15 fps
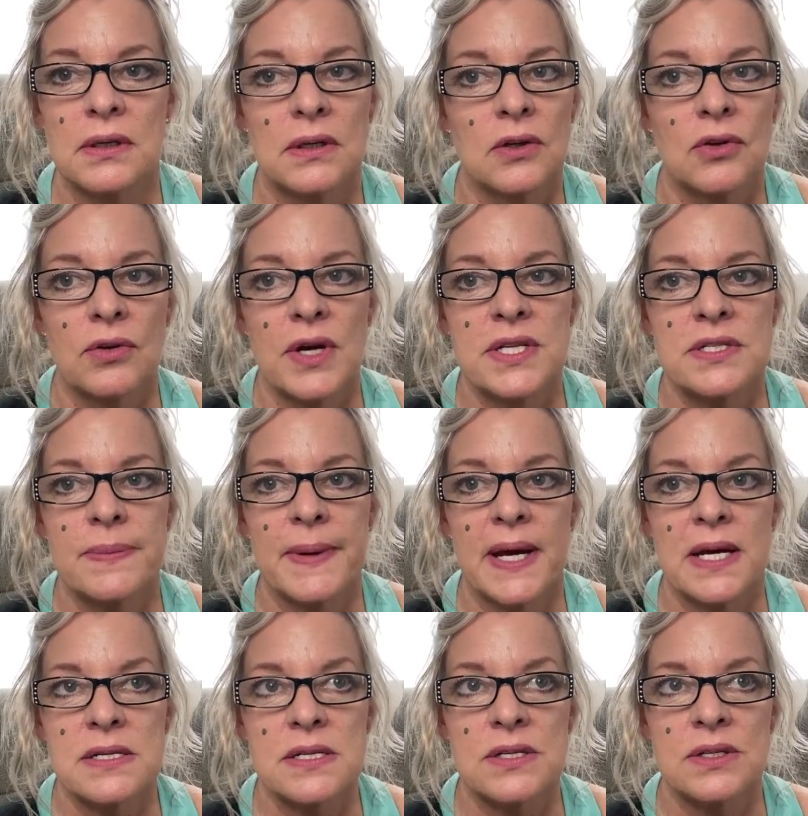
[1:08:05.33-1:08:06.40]
Crazy
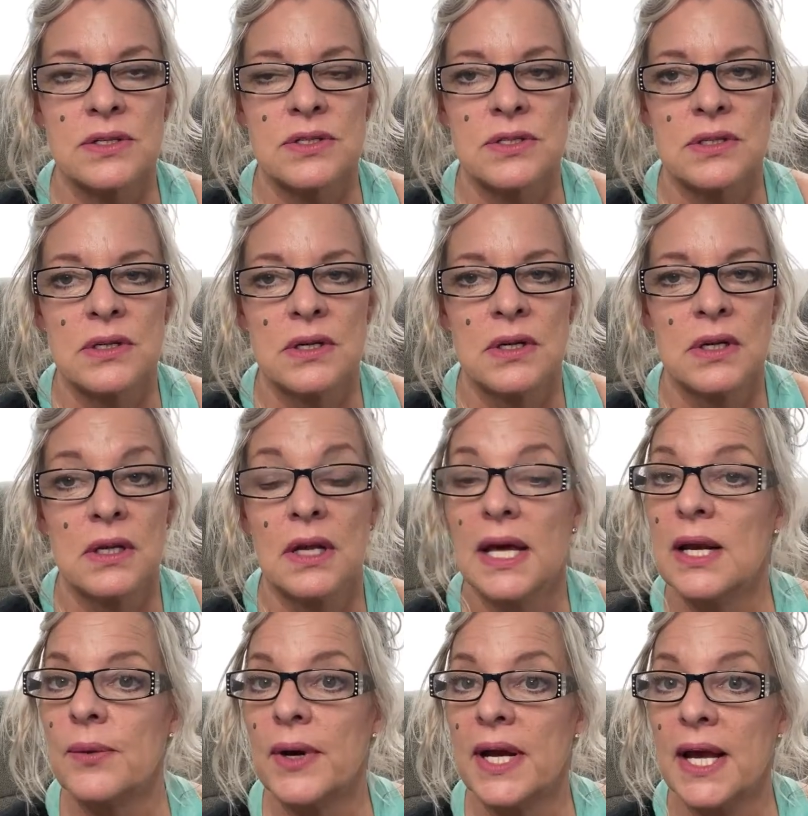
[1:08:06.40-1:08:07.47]
bastards.
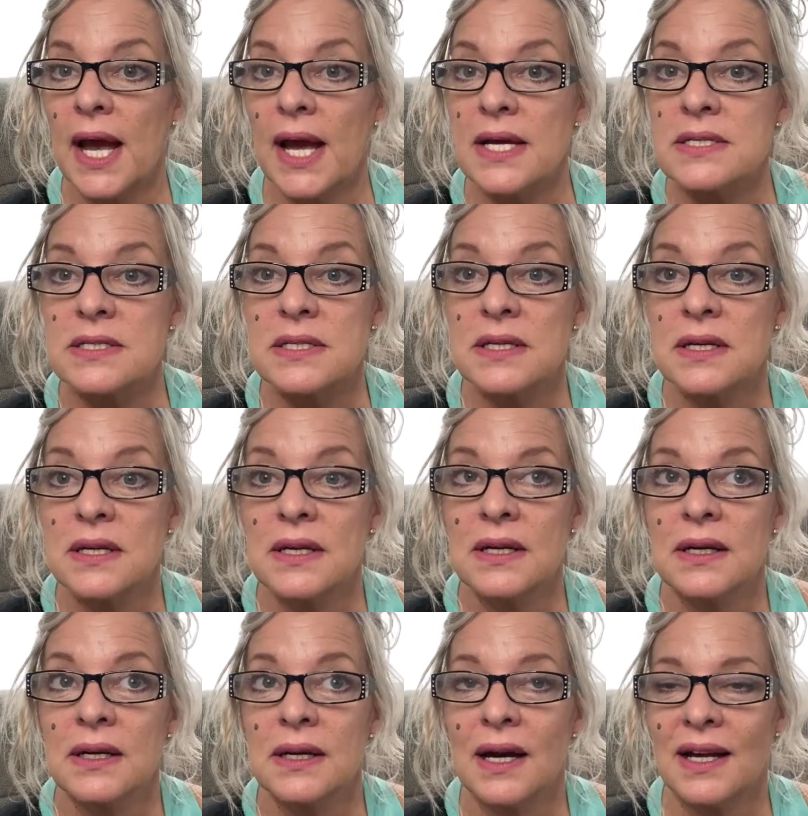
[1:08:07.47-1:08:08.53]
Anyway, guys,
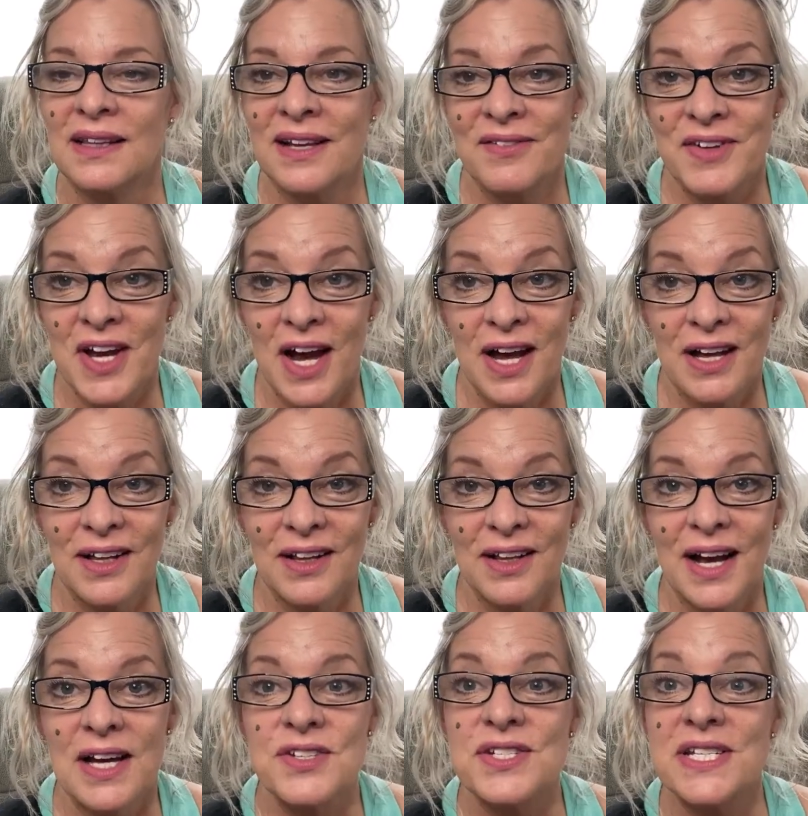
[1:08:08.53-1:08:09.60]
I love y'all.
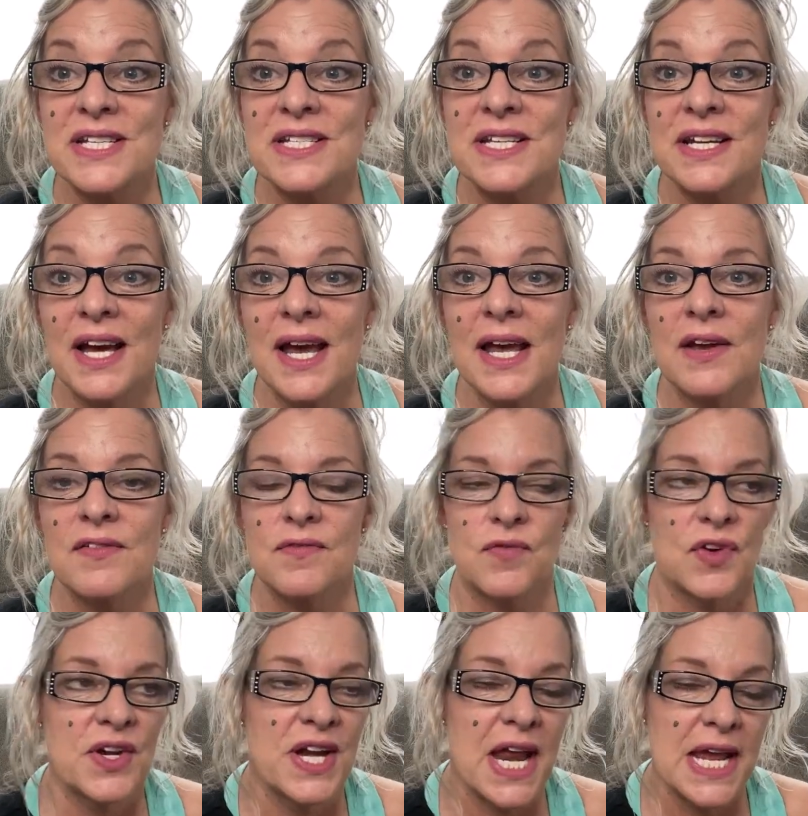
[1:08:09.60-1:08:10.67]
I'll see you tonight
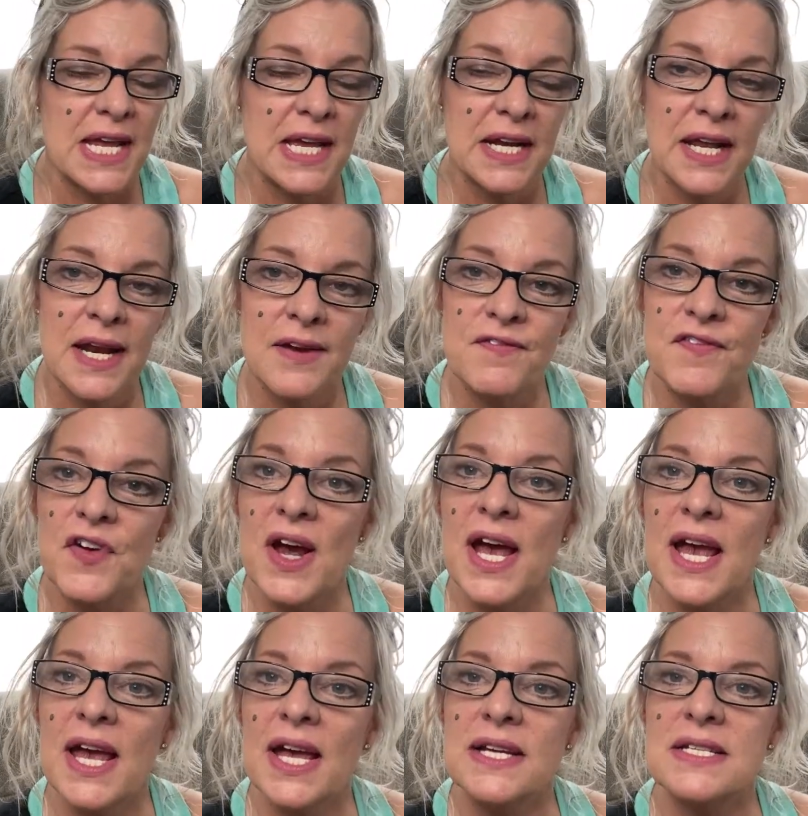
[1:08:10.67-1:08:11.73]
for Naked and
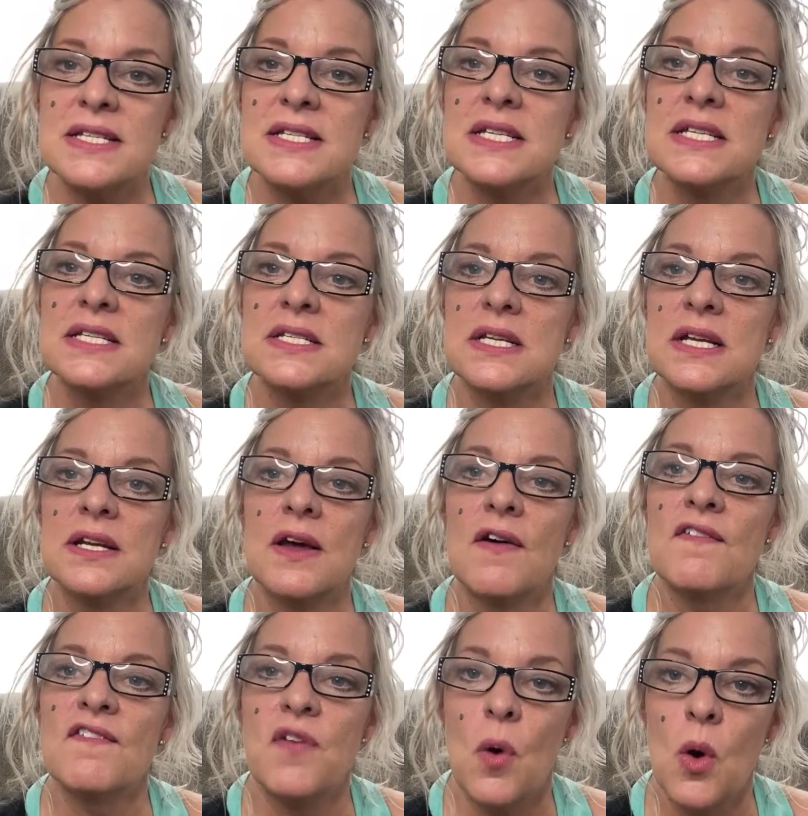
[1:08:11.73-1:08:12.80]
Afraid, Season
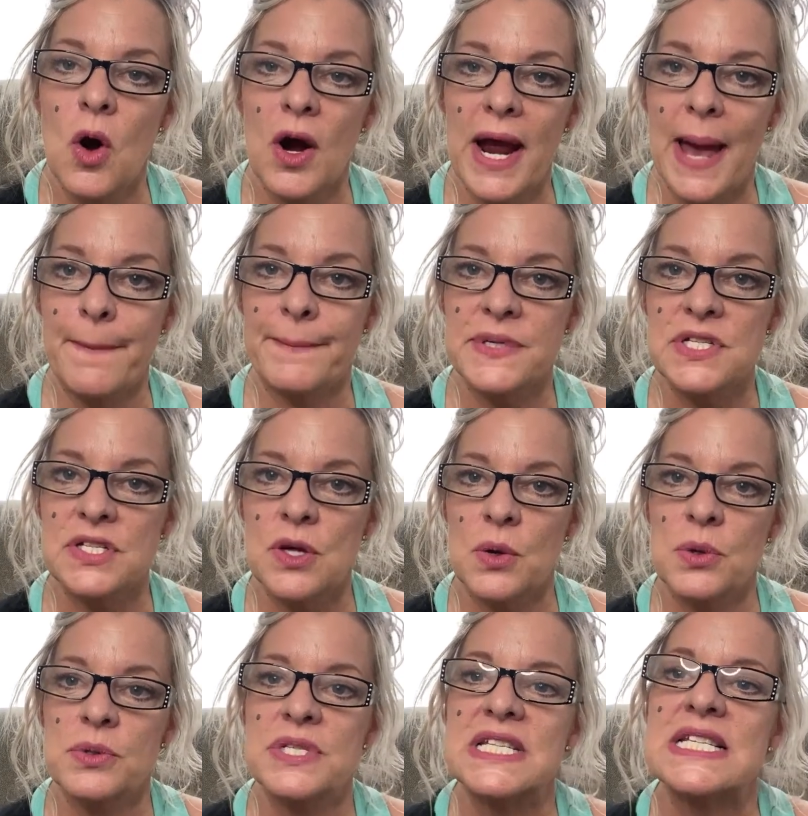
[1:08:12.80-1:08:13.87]
4,
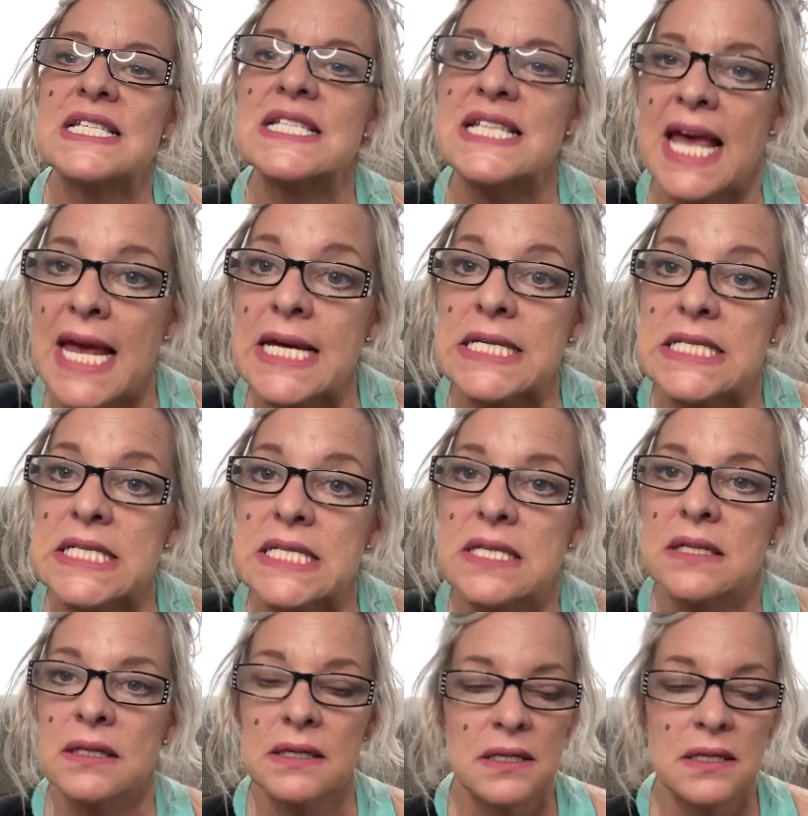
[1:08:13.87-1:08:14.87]
Episode 6.